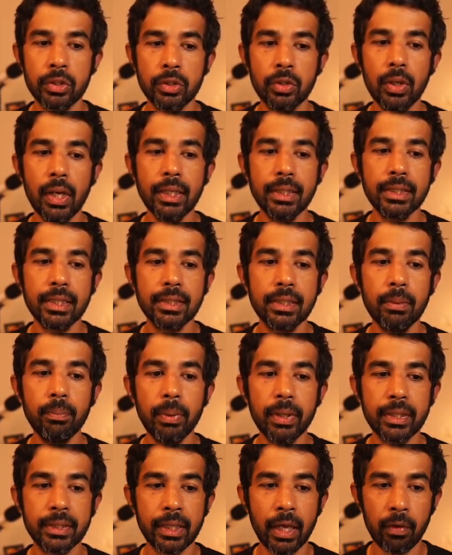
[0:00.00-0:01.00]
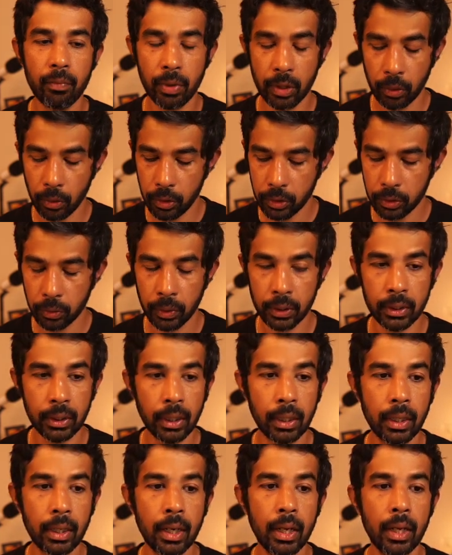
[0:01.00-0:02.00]
So let's simply say we are going to
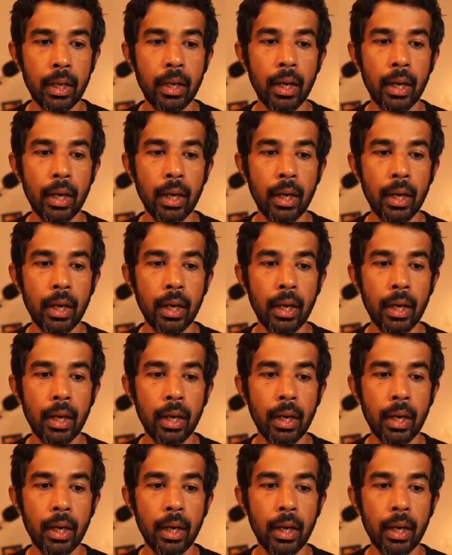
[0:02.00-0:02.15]
return